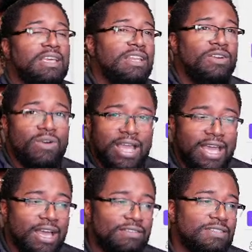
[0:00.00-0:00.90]
in
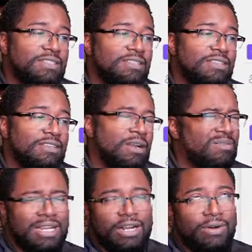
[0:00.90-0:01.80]
graphs, or
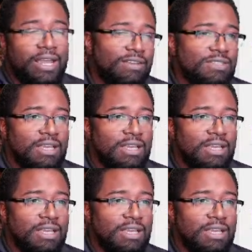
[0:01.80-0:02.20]
not graphs,